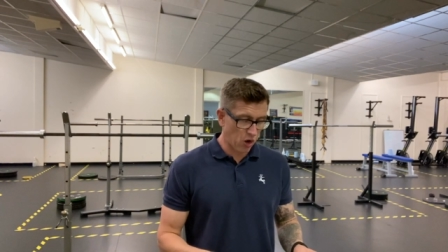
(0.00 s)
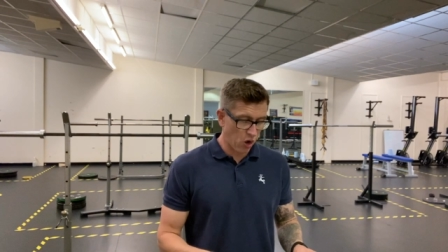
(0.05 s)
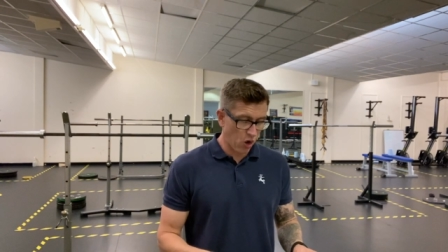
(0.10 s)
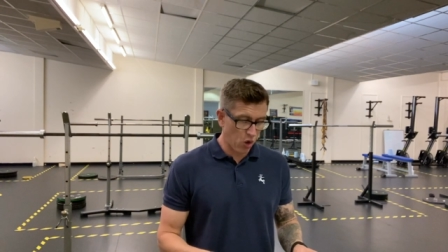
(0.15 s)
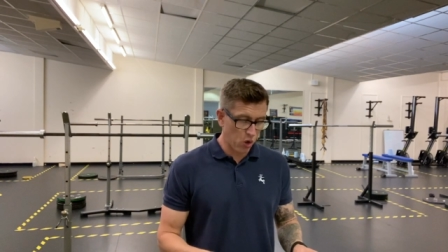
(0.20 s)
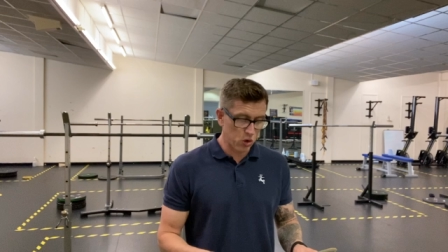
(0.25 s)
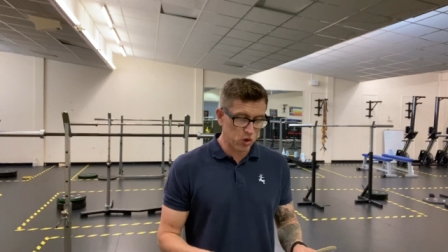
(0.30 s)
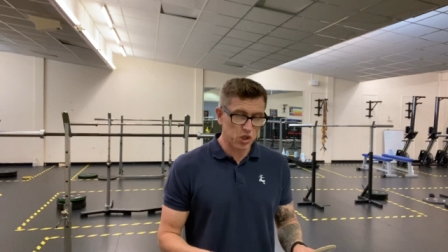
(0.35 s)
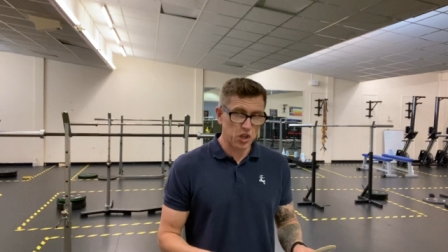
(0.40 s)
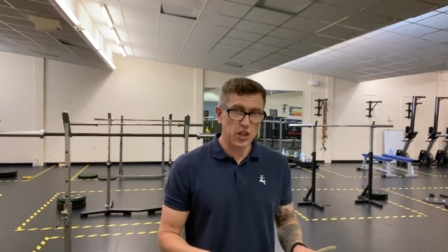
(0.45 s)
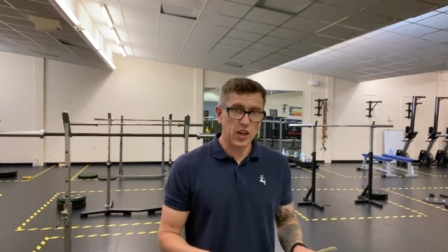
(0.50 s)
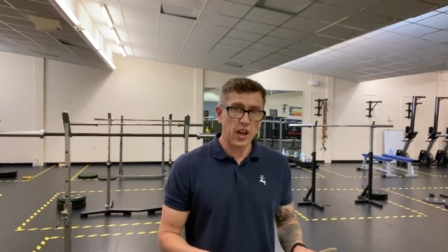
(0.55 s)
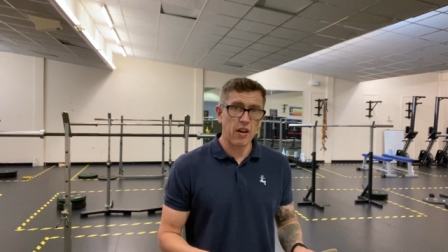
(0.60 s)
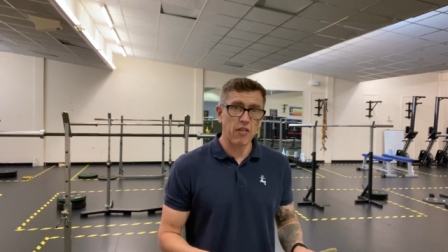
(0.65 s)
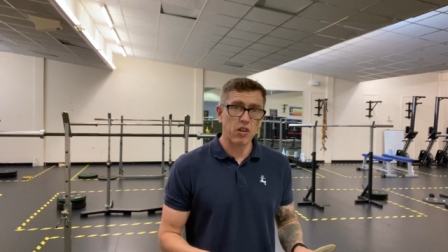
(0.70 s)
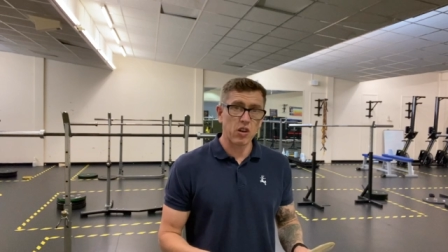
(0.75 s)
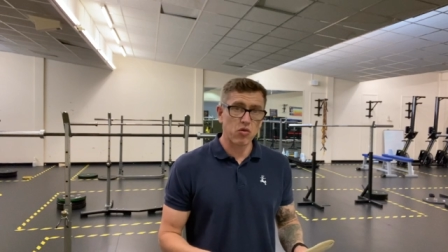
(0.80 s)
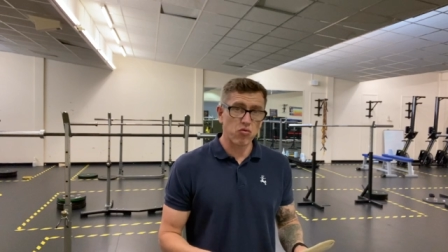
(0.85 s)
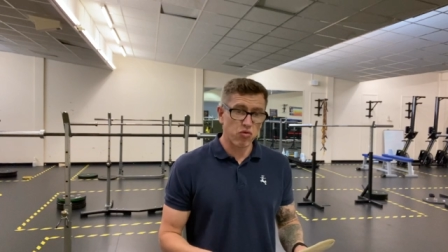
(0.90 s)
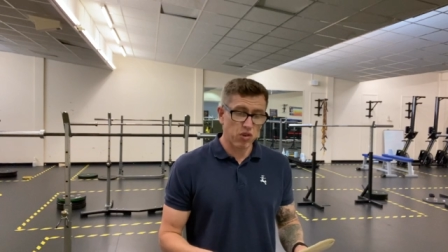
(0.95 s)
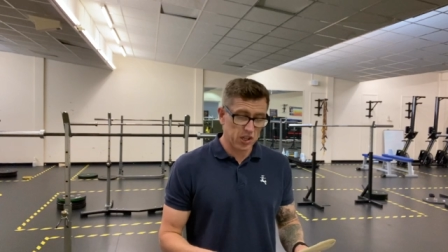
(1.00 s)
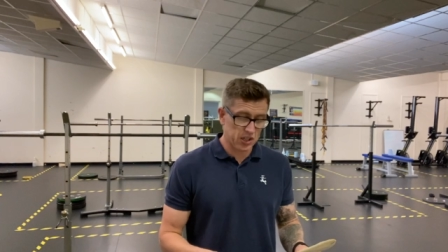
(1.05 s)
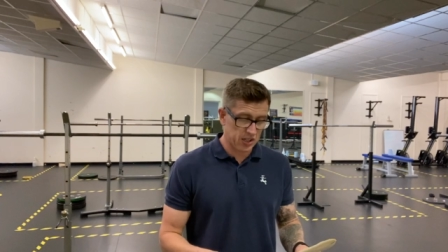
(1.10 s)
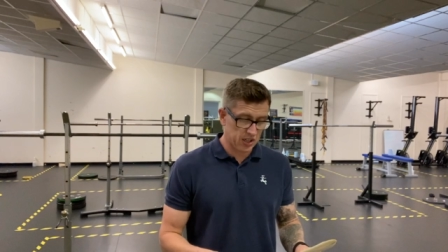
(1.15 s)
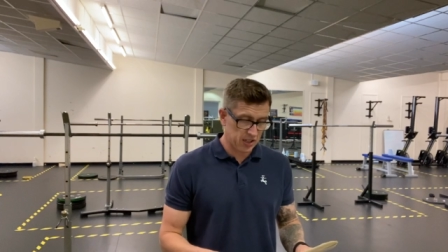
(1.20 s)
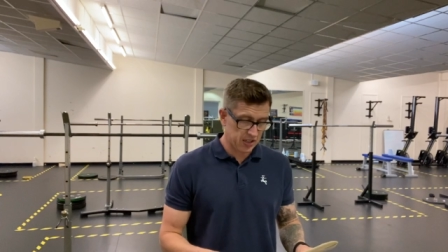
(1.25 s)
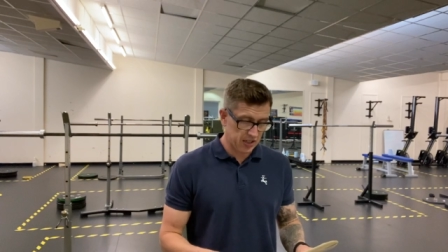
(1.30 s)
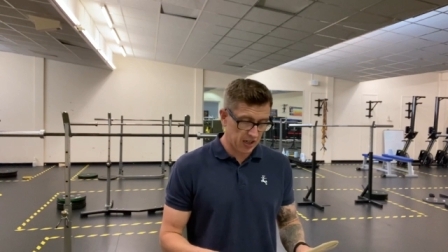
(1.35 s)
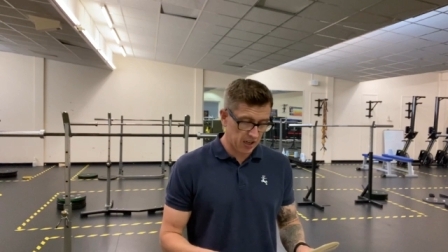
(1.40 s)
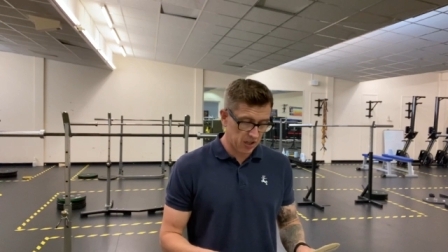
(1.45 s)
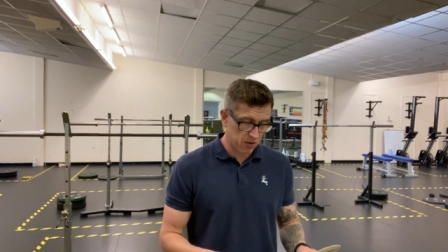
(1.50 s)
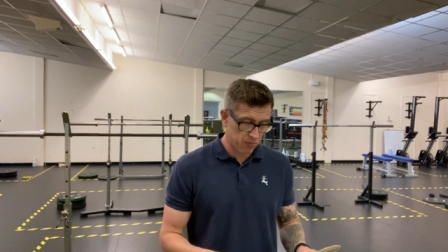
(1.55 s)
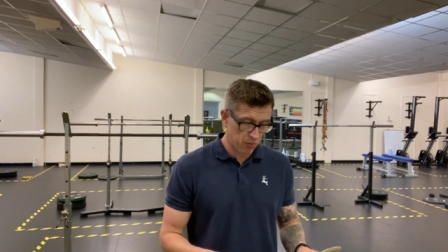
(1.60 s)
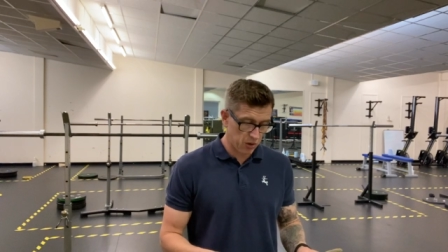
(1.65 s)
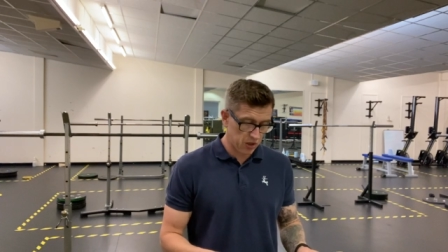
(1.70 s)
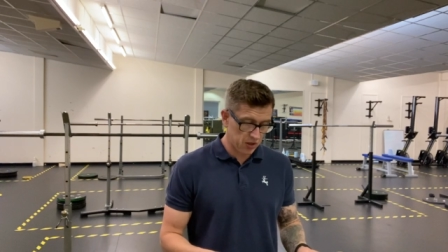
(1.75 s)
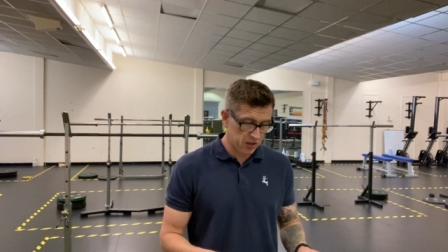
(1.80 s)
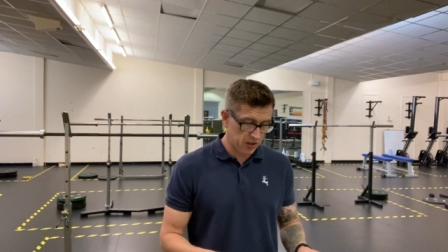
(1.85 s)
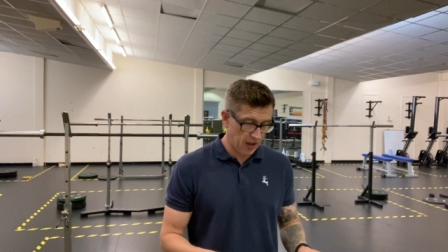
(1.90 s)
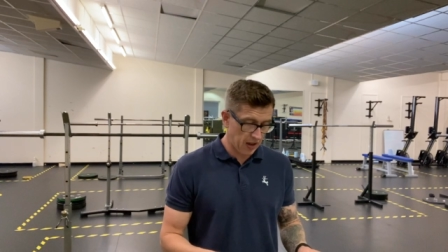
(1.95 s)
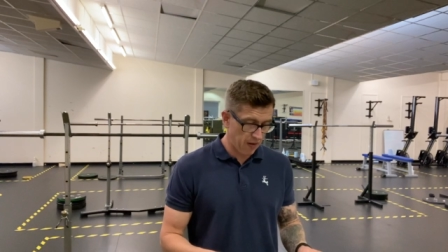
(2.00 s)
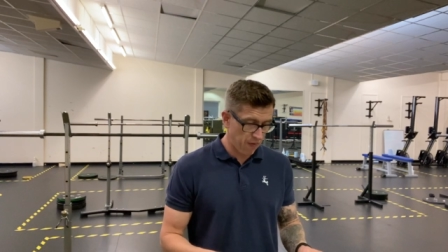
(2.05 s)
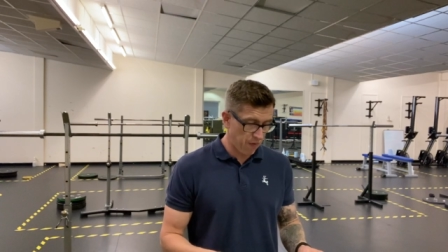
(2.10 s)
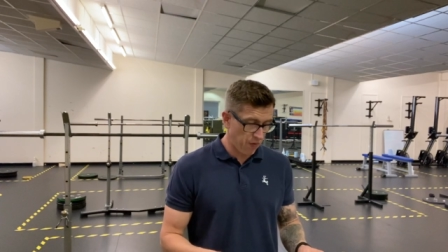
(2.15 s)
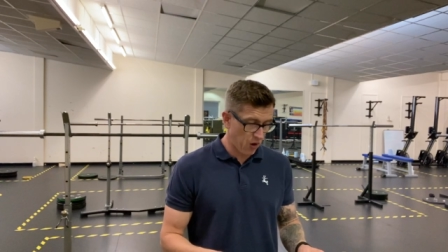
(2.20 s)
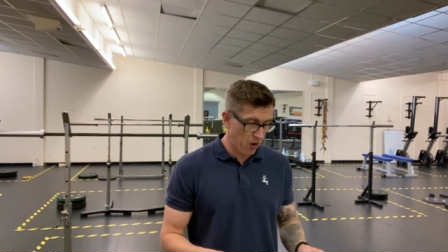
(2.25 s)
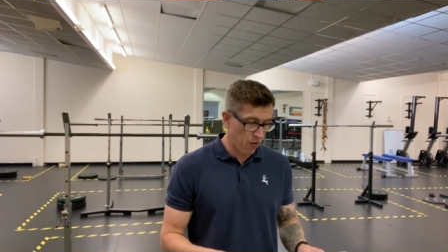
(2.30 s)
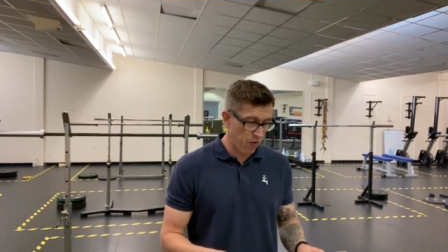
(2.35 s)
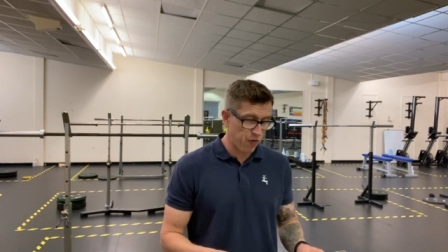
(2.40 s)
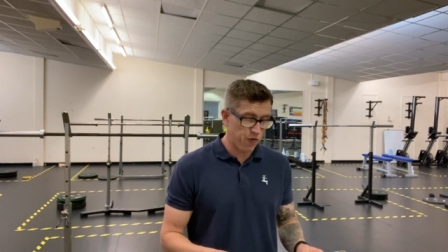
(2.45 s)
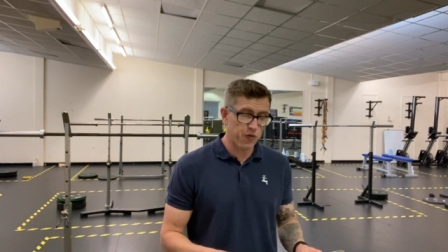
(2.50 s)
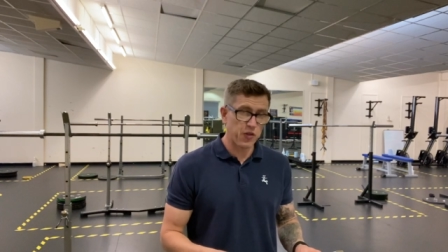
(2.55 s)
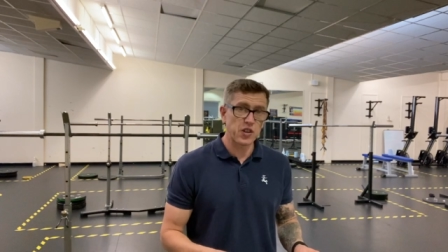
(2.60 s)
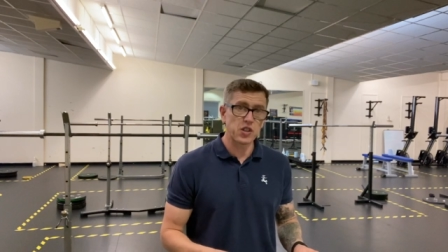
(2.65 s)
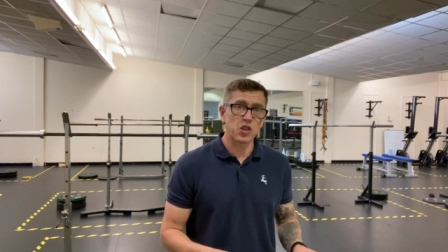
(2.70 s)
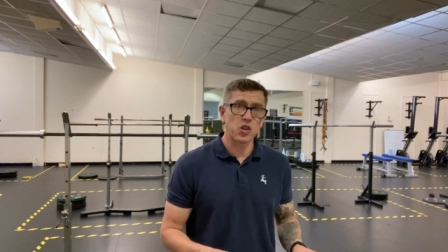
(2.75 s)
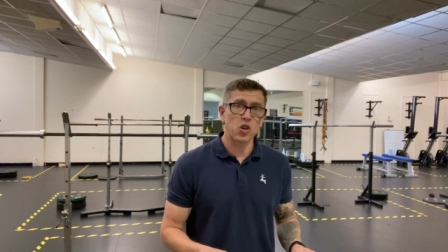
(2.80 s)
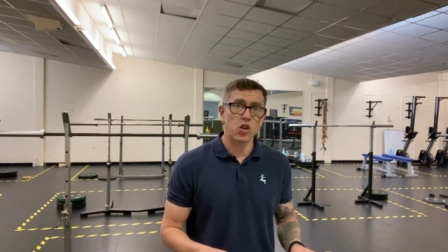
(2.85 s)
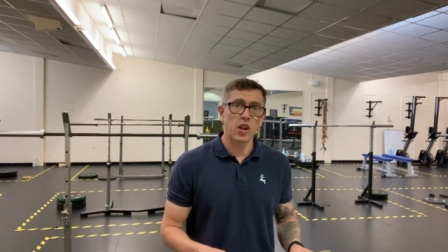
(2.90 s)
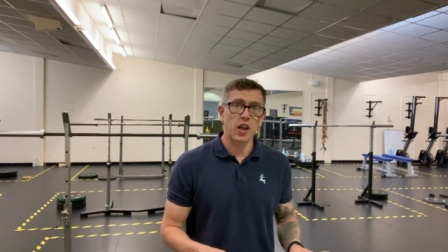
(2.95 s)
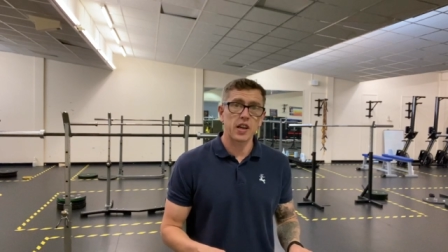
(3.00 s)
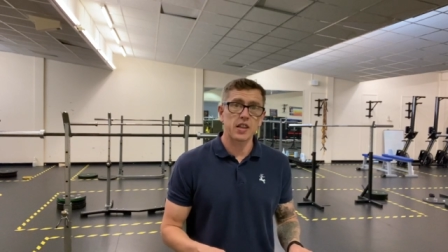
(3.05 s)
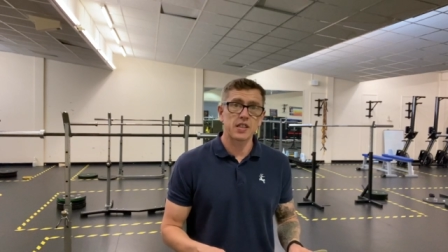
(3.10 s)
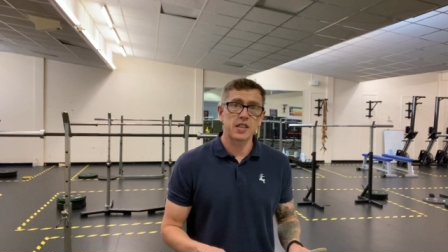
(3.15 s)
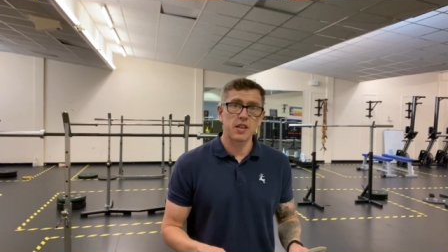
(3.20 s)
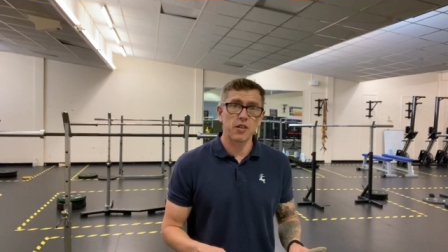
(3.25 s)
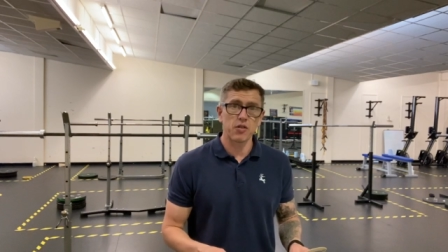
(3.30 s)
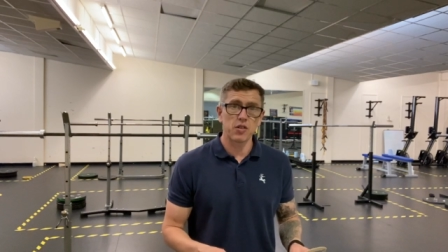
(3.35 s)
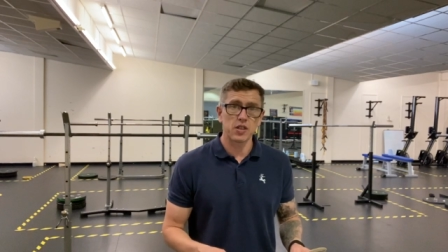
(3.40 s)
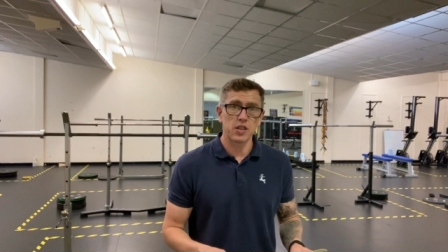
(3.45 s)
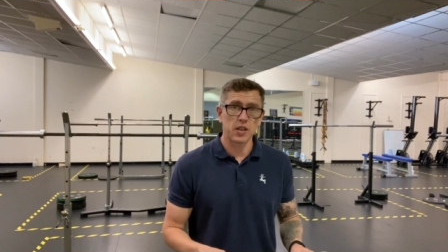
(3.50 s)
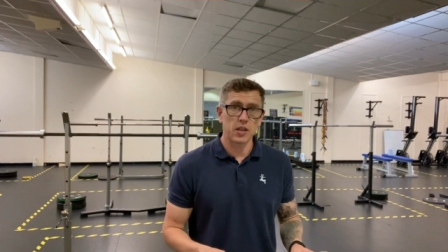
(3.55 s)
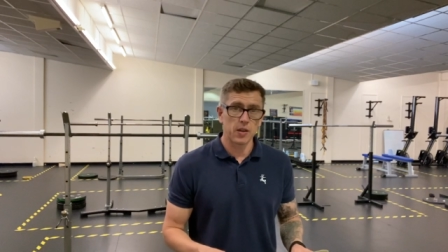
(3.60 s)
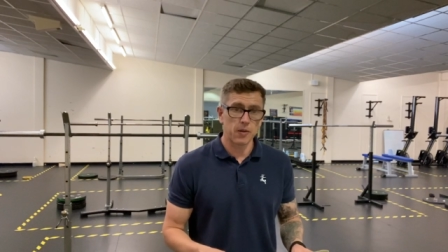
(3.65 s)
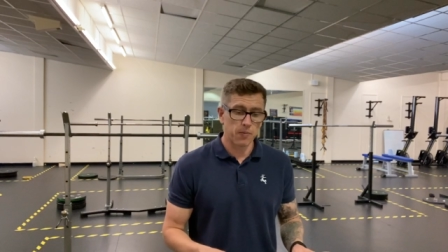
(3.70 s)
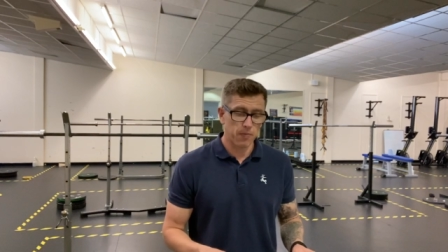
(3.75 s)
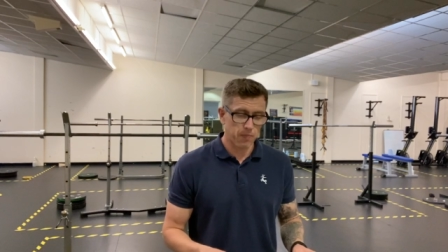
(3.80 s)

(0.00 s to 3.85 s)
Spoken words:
all generic risk assessments that involve physical activity.